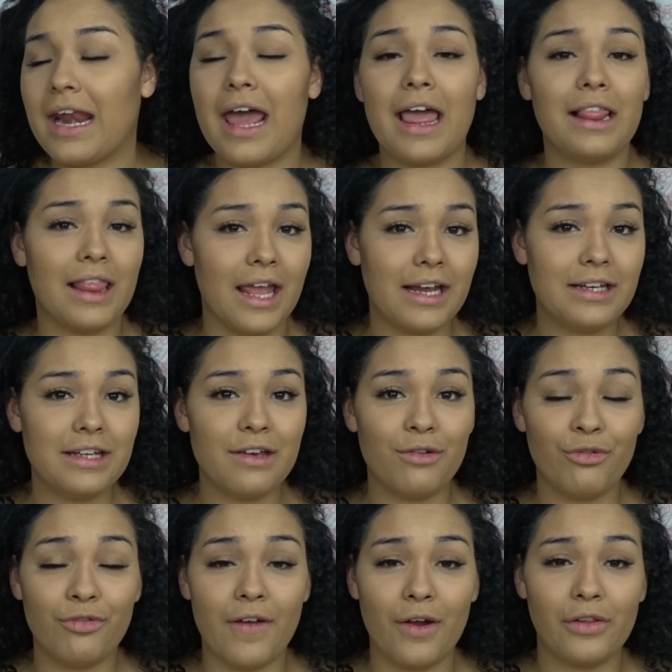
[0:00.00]
I liked it
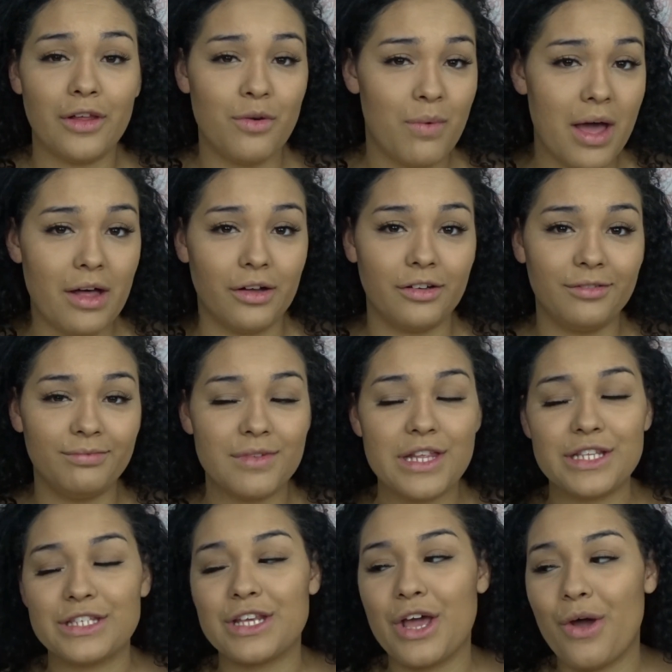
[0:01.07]
fairly well.
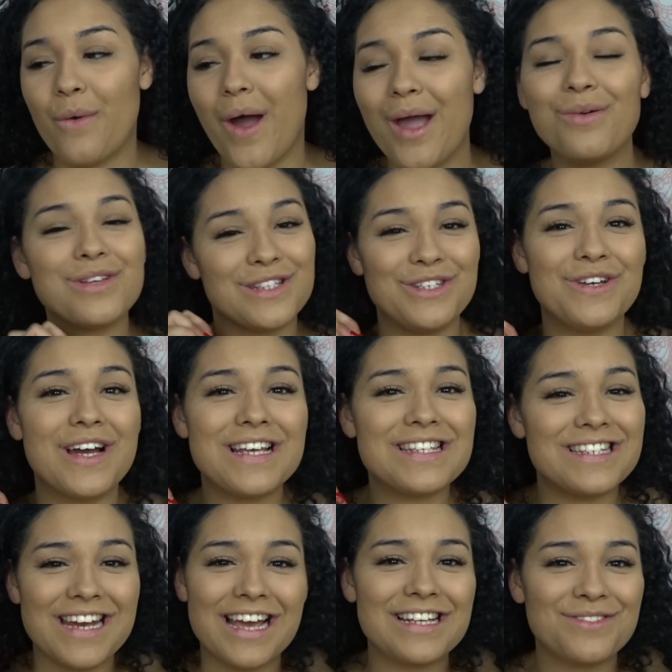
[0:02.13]
So I will see you guys
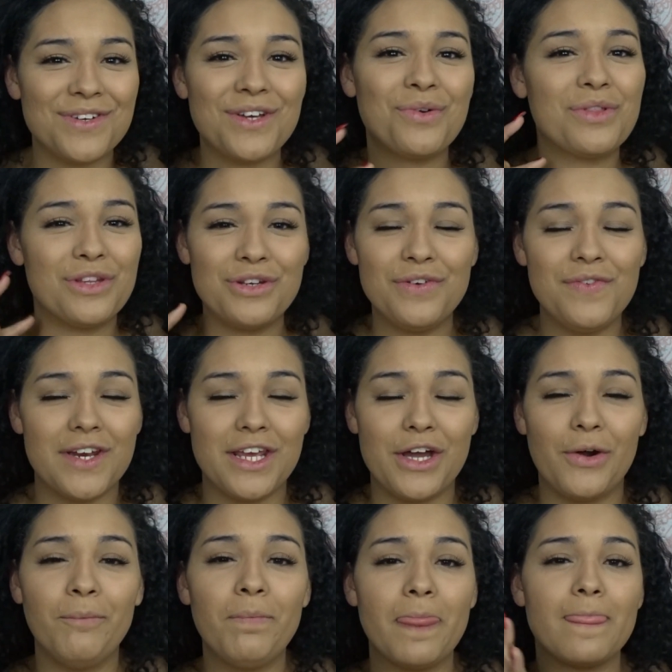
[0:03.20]
next week with a new
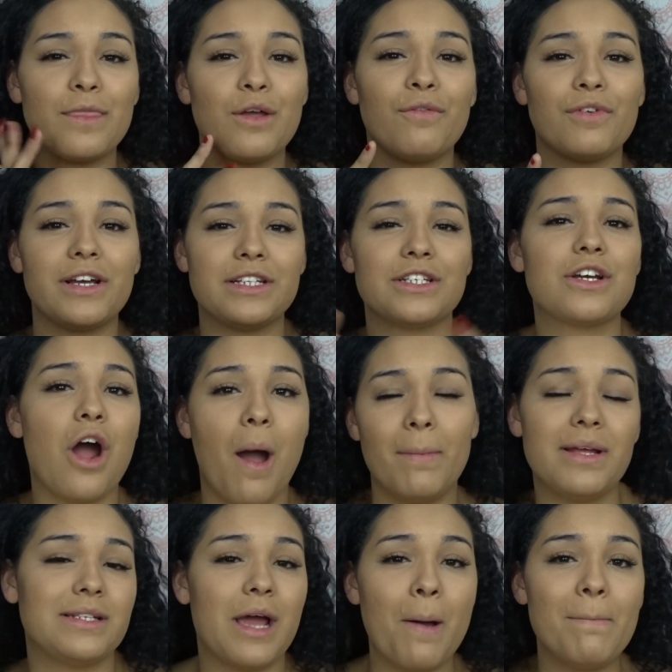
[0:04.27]
video. Don't forget to
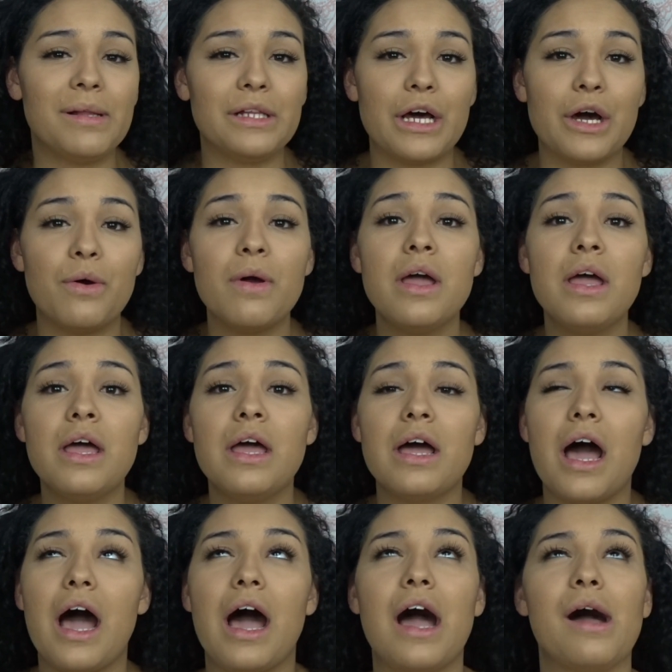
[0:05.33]
comment down below
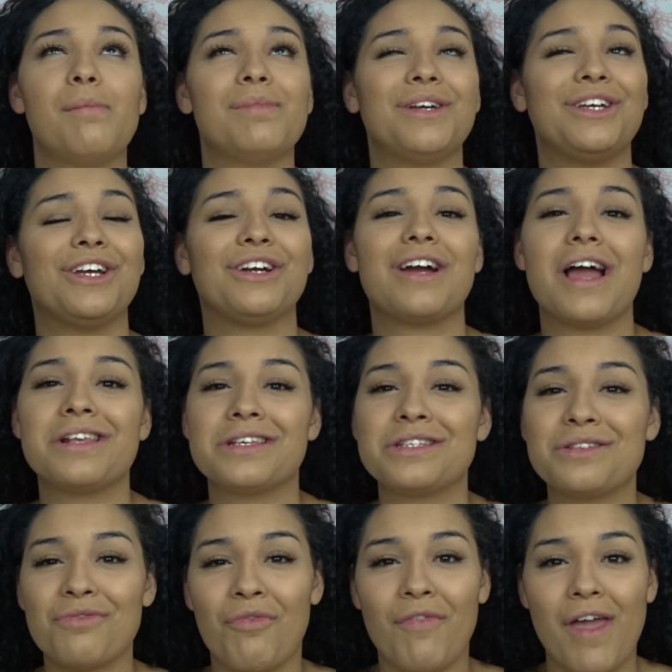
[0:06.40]
your
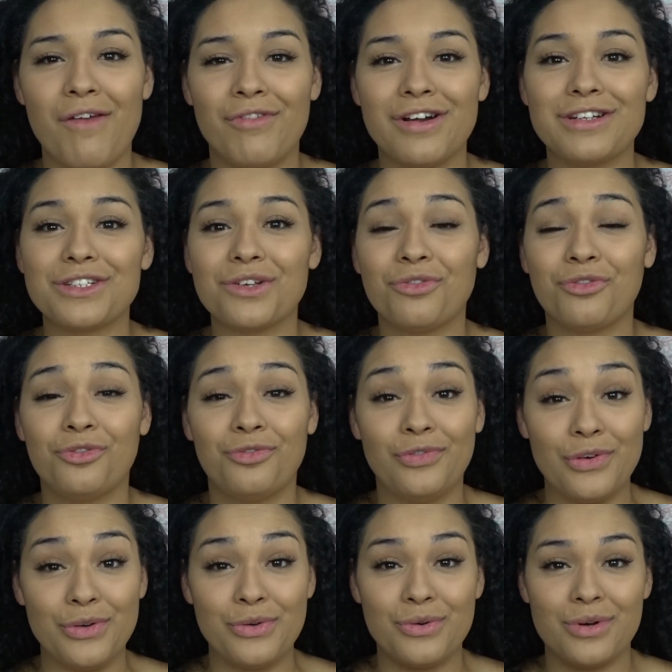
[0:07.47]
guys' favorite
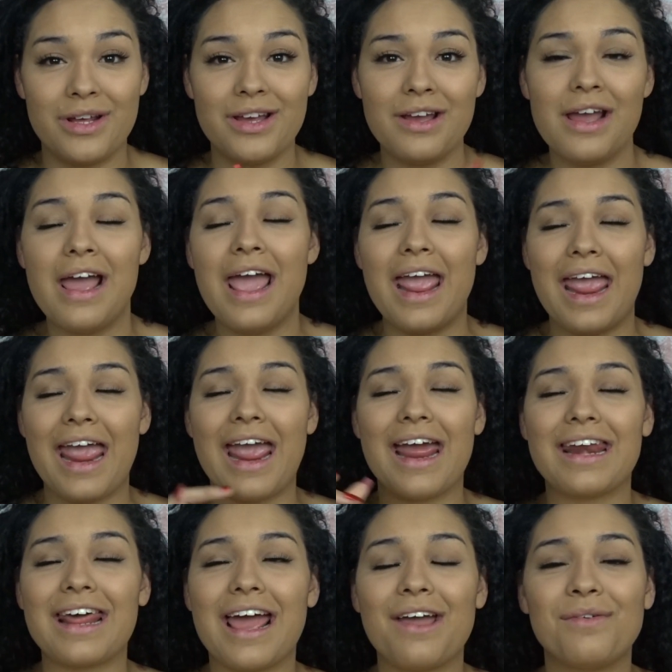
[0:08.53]
food.
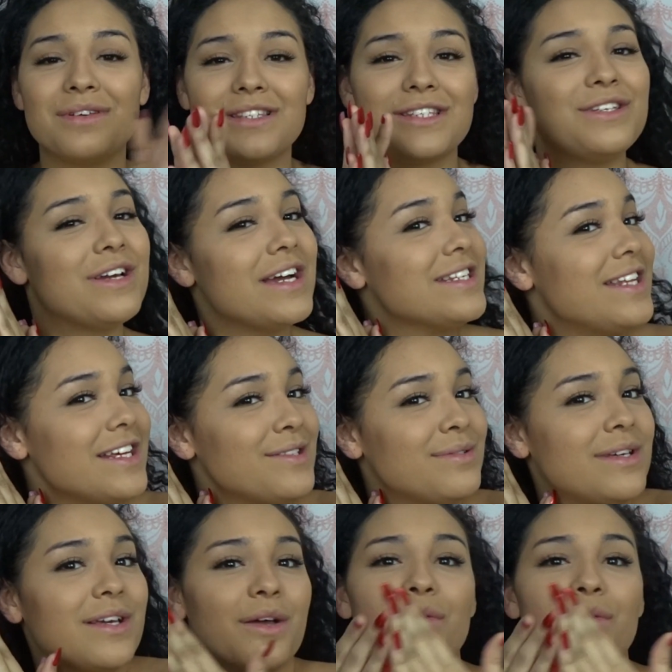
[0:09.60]
And I will see you guys next week.